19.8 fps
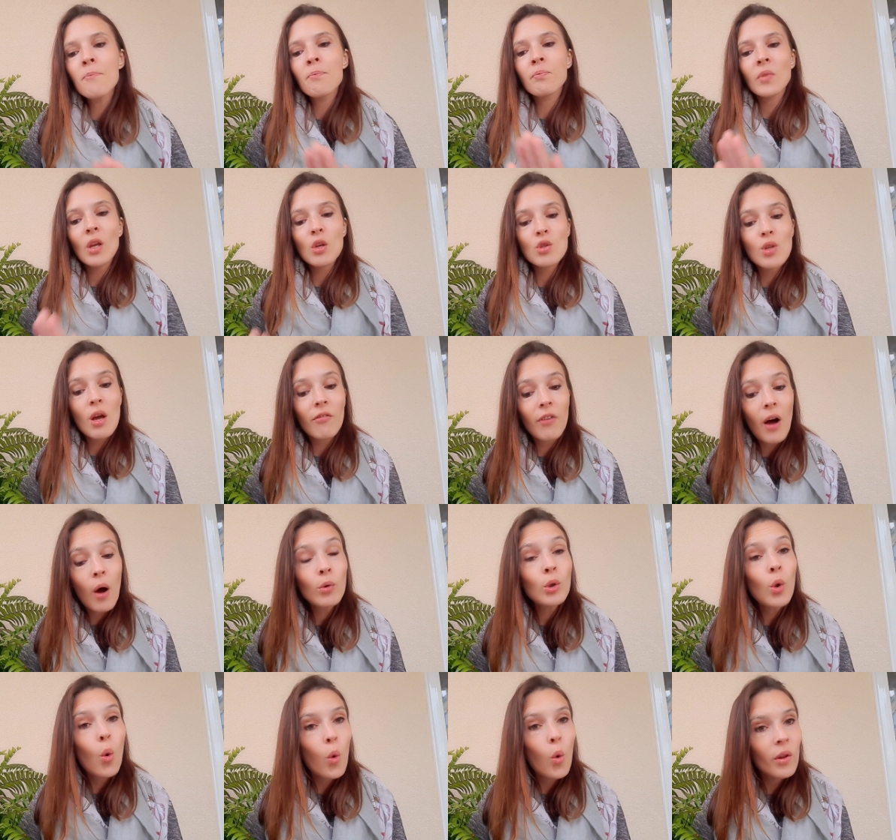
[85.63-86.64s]
So I
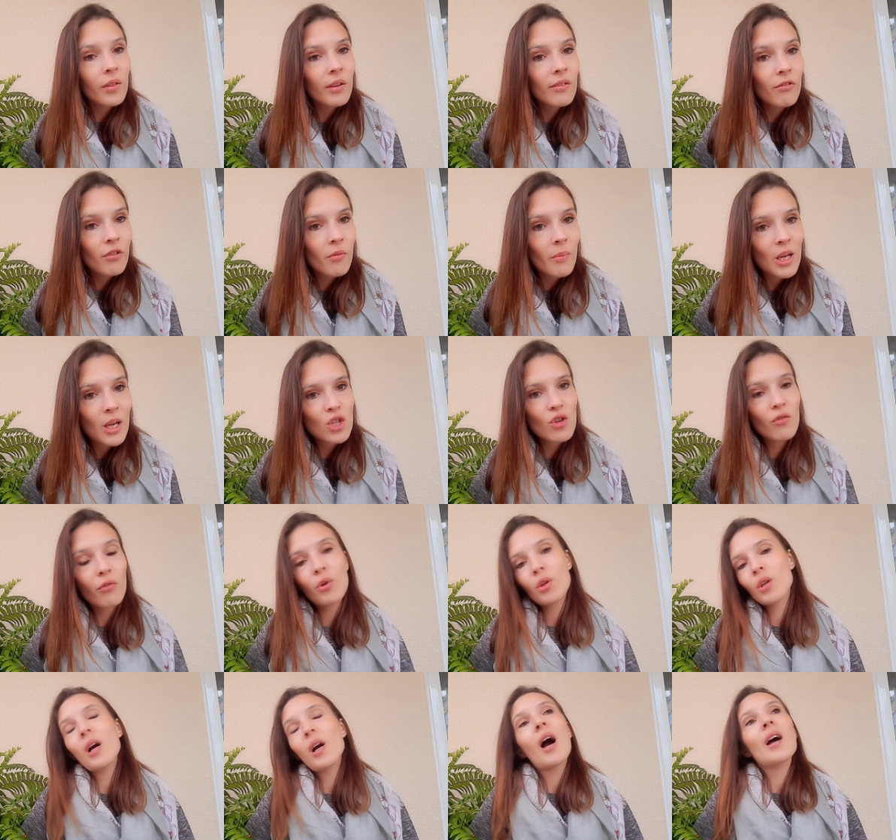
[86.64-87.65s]
found all the information
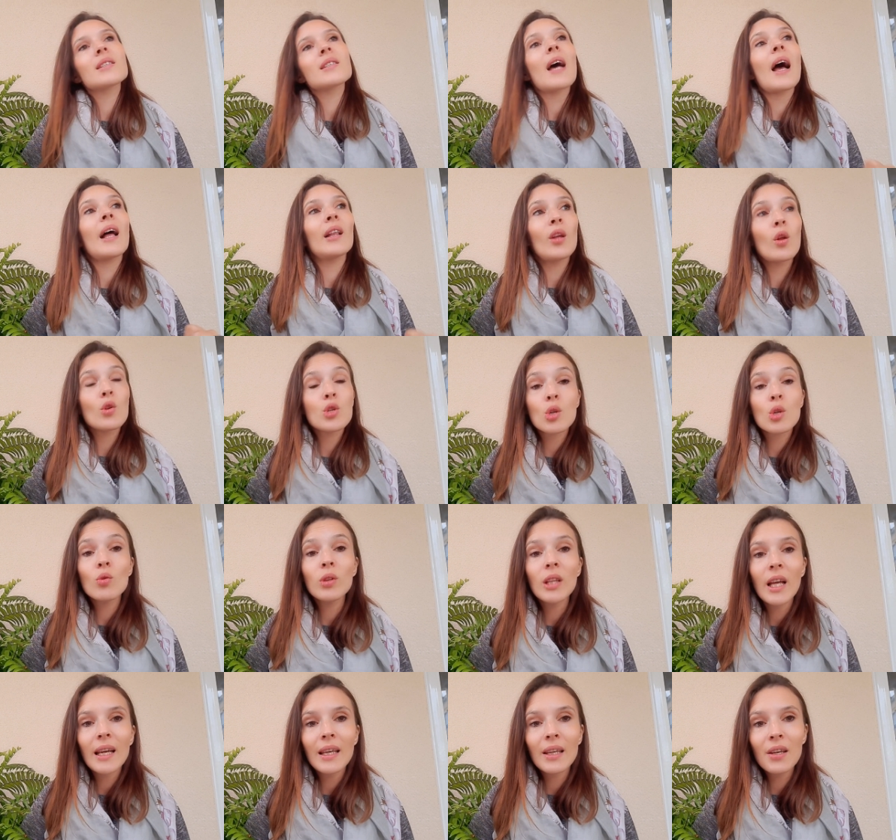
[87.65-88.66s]
for you guys. I'll also
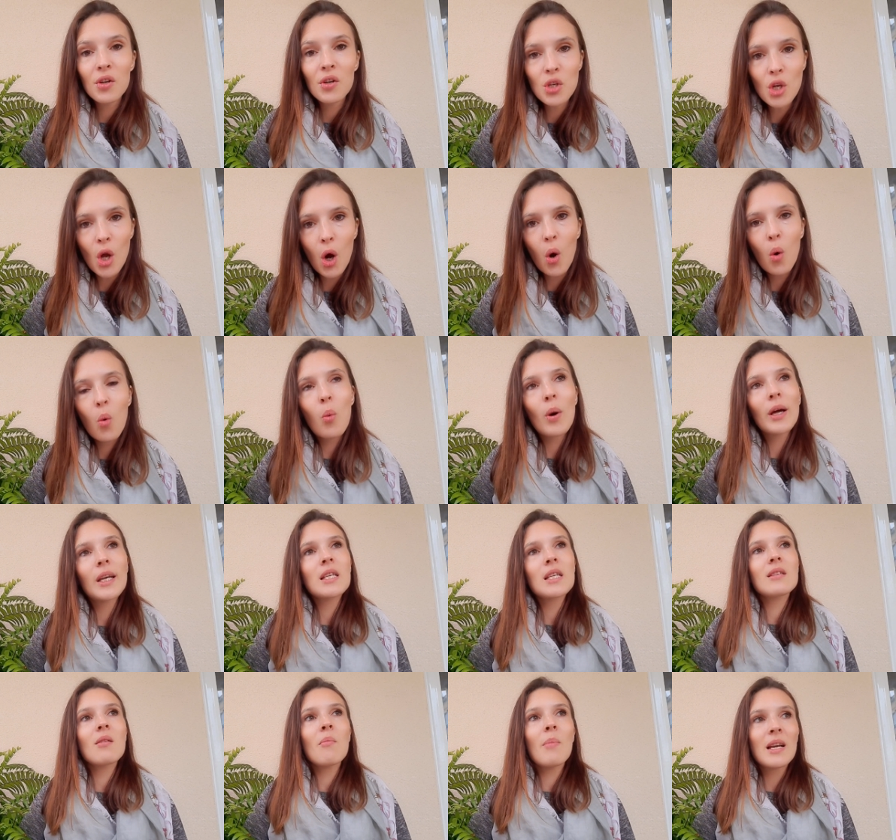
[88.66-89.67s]
let you know what
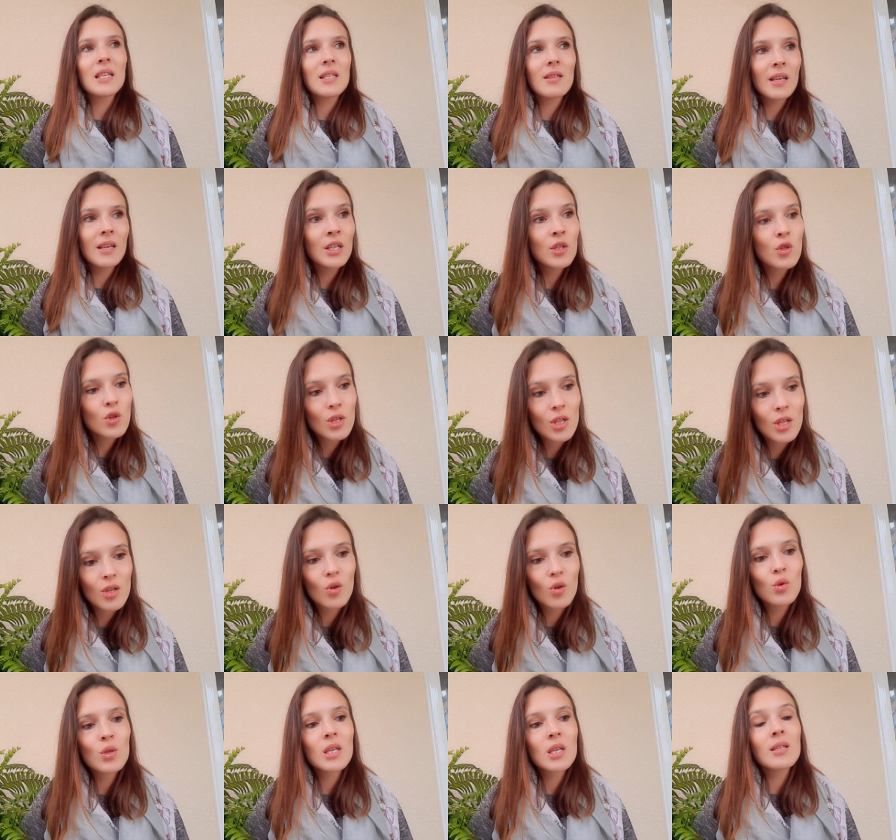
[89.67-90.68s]
is the best thing to
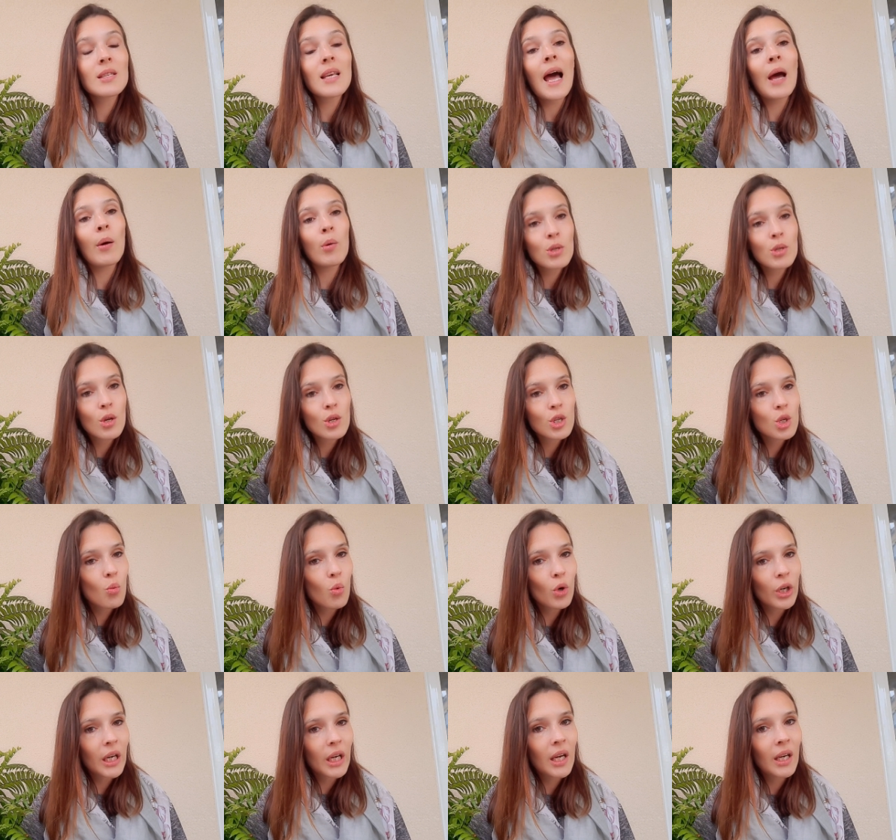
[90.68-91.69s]
do, since I was also
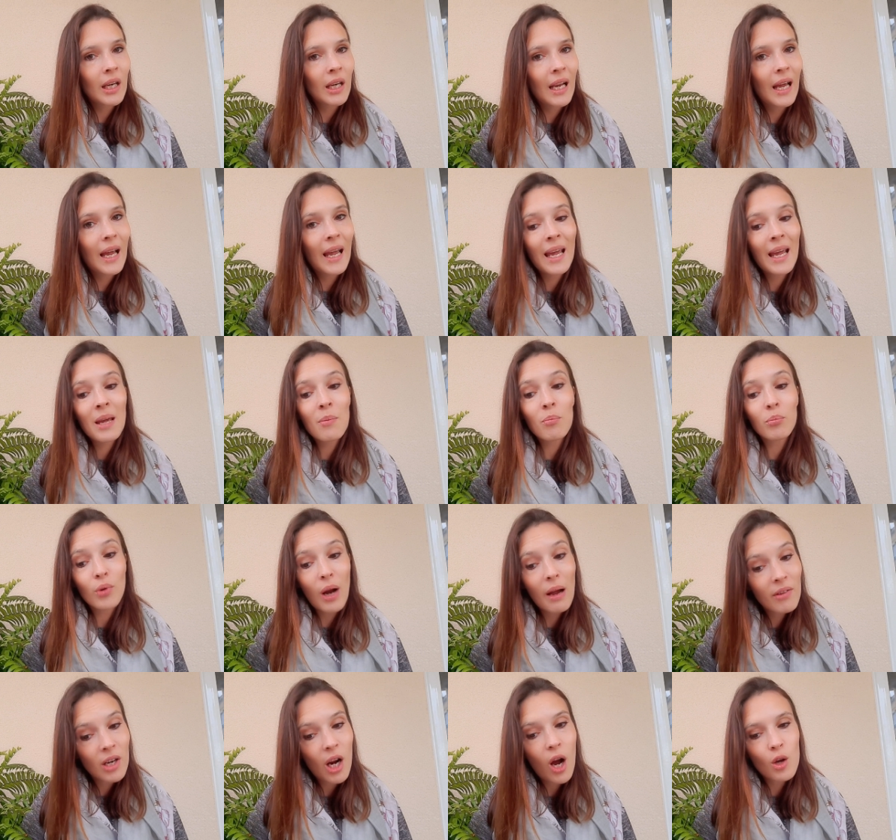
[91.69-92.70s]
working in a
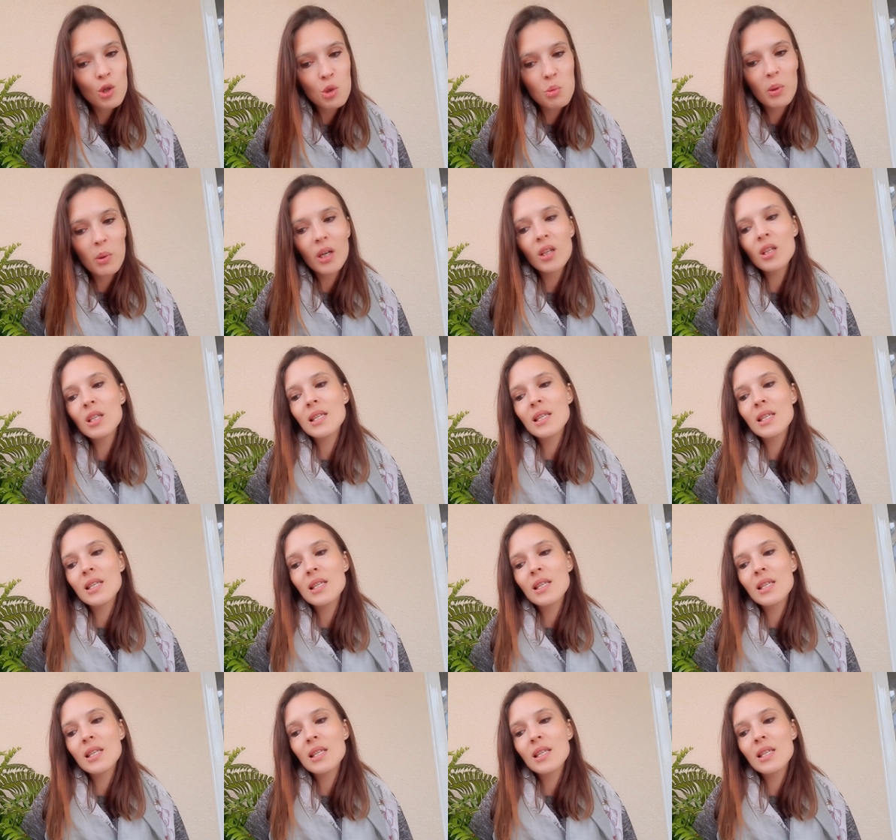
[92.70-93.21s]
private hospital.